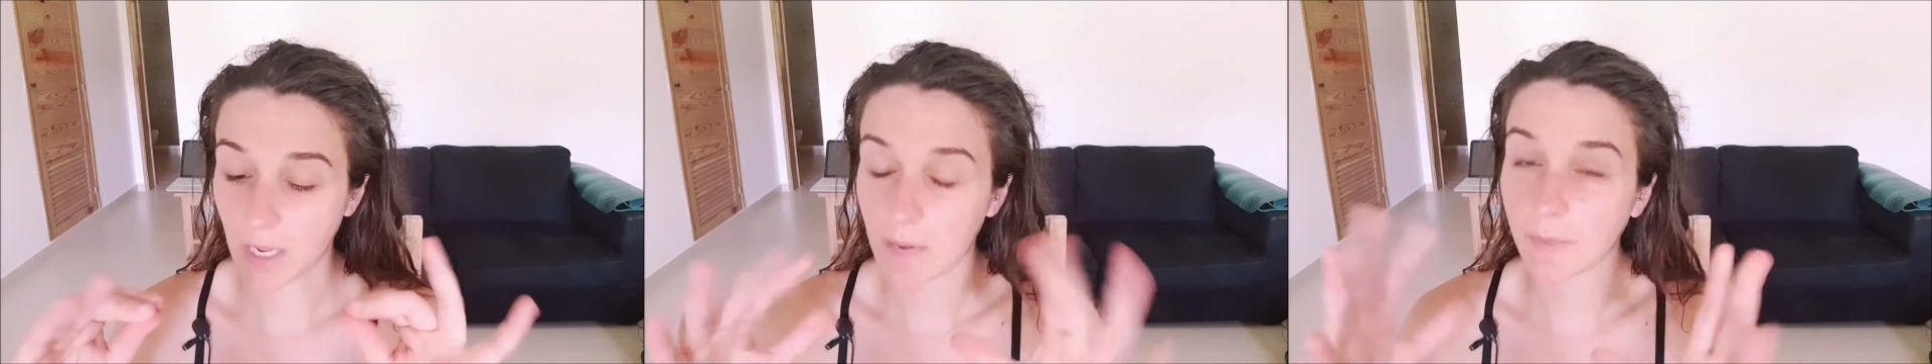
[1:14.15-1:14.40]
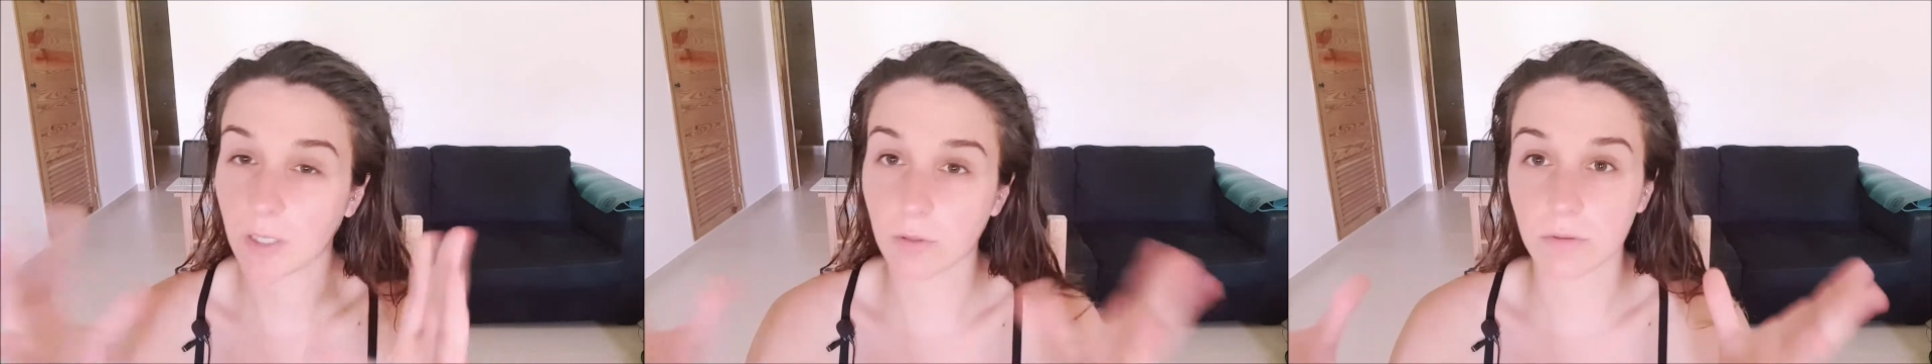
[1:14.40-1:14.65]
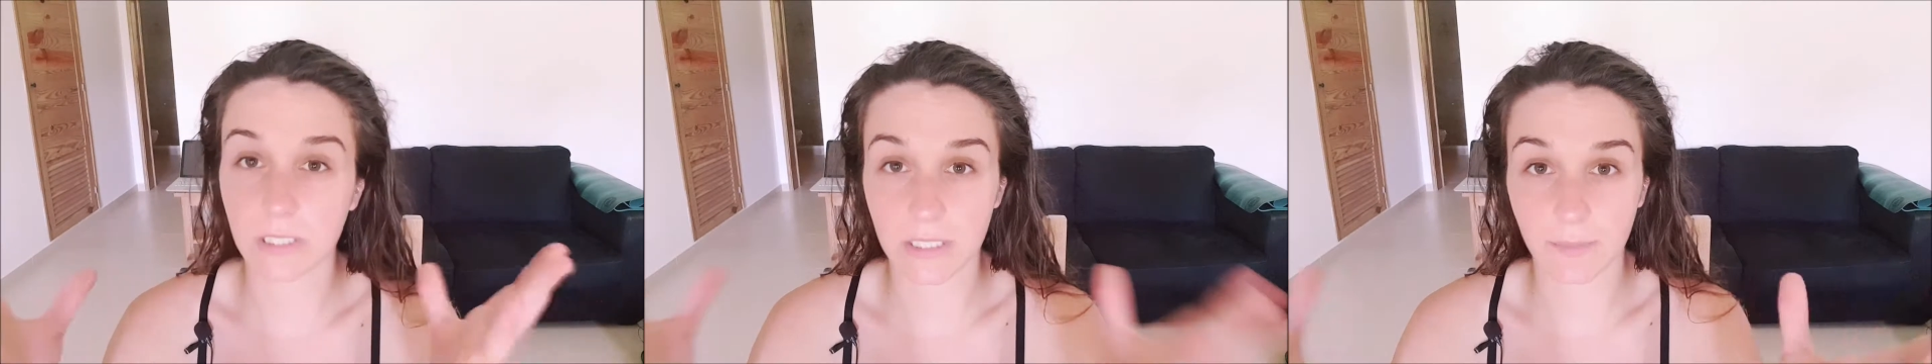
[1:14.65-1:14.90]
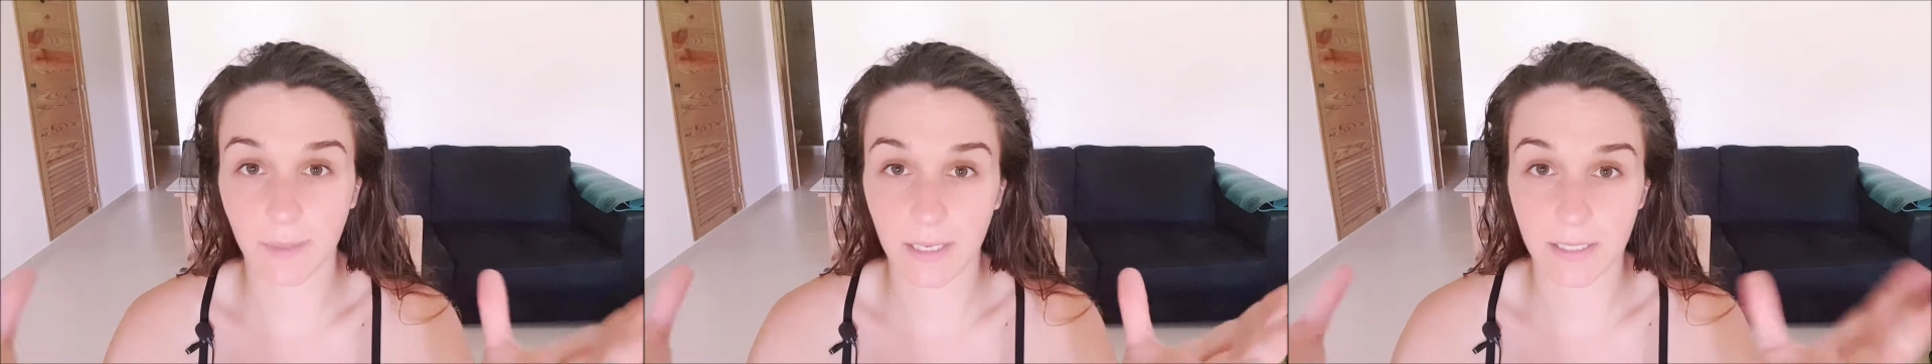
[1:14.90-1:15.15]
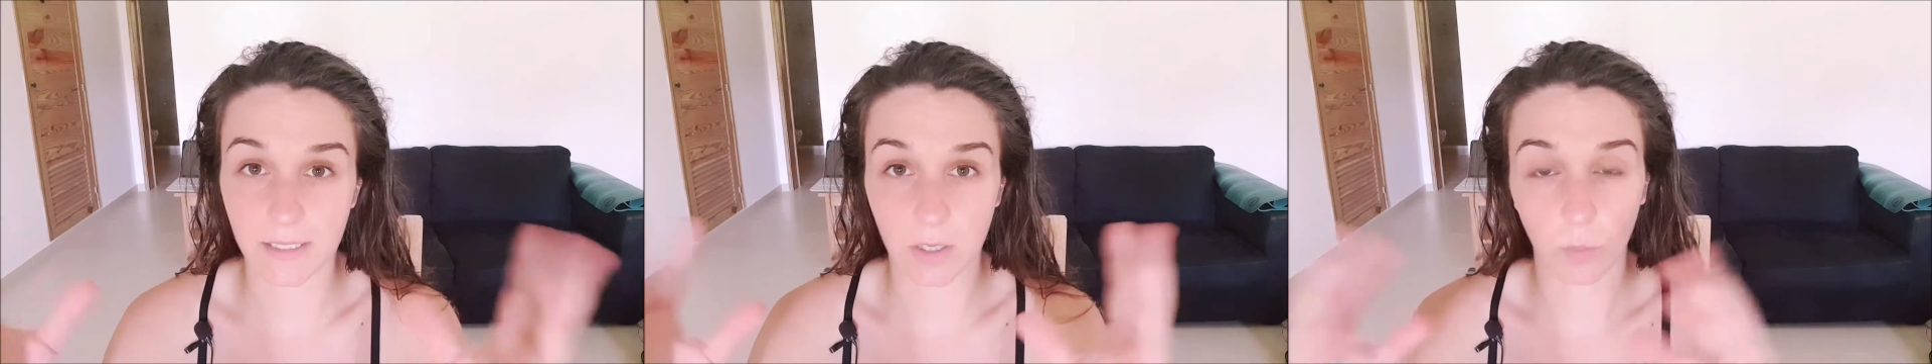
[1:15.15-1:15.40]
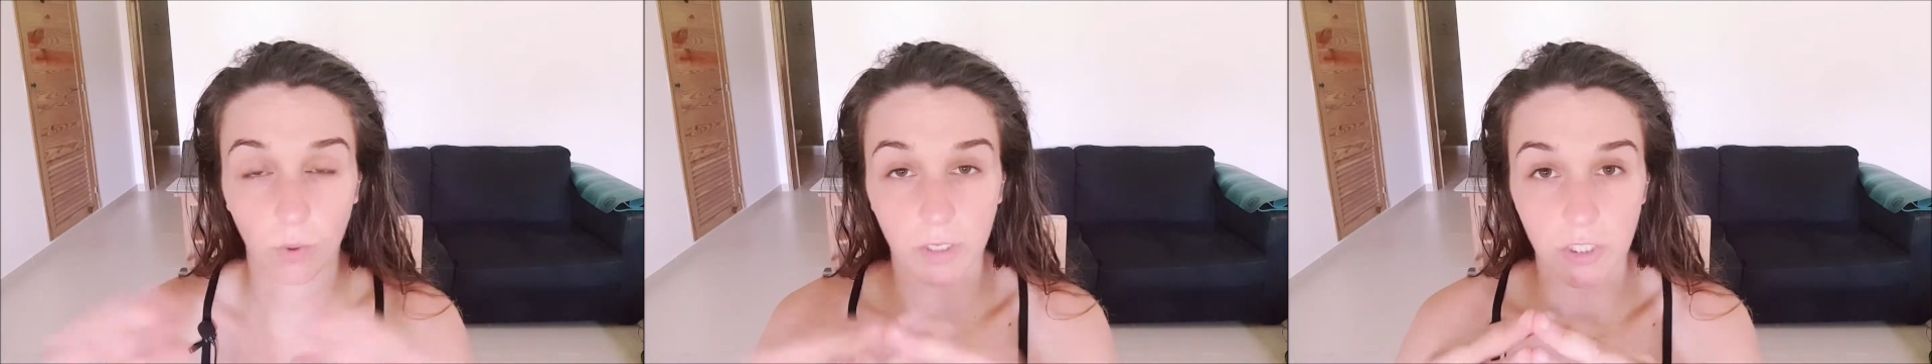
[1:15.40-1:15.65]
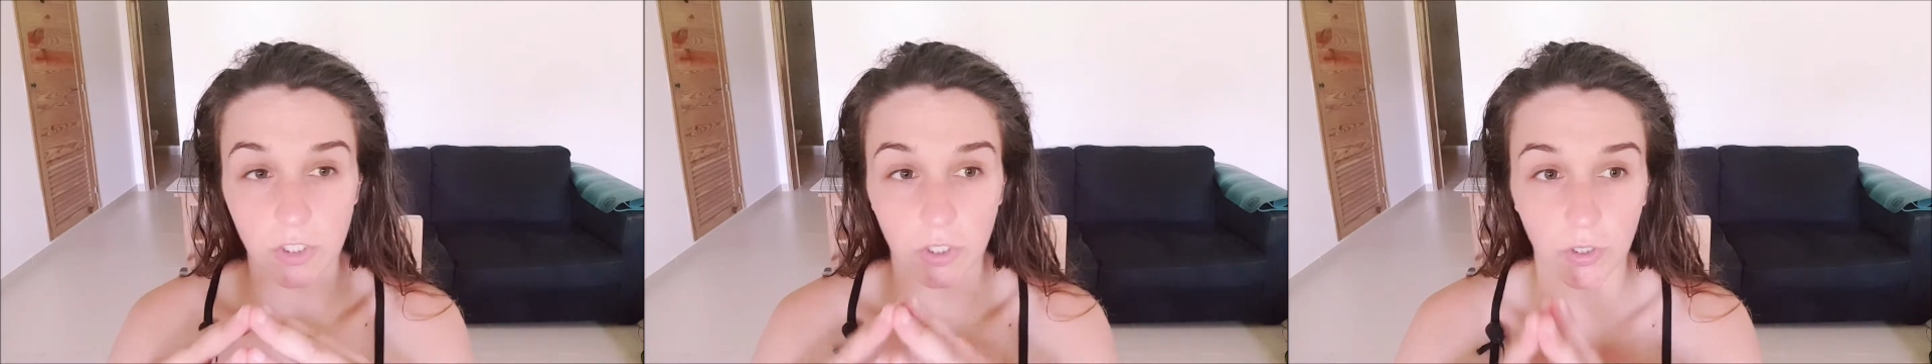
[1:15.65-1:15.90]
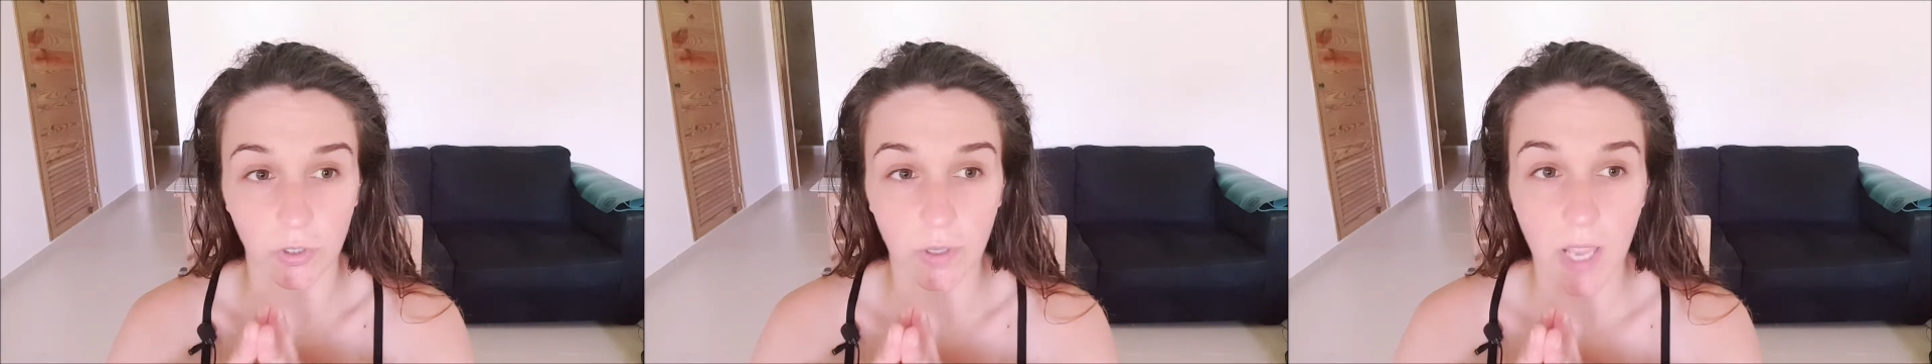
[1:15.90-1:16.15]
but it all just depends on what you
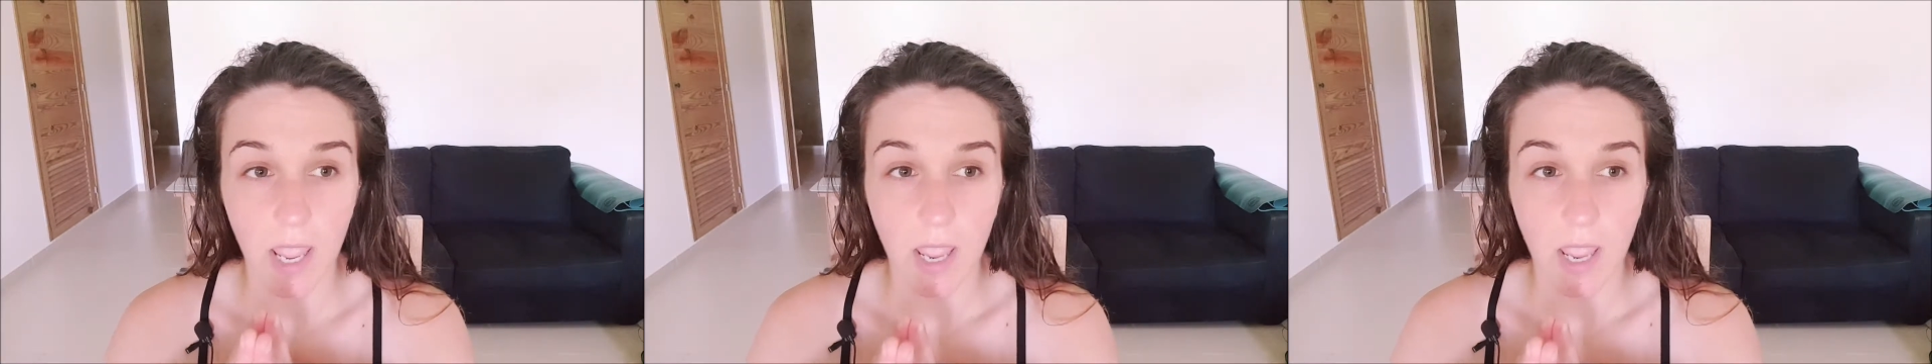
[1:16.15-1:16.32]
do.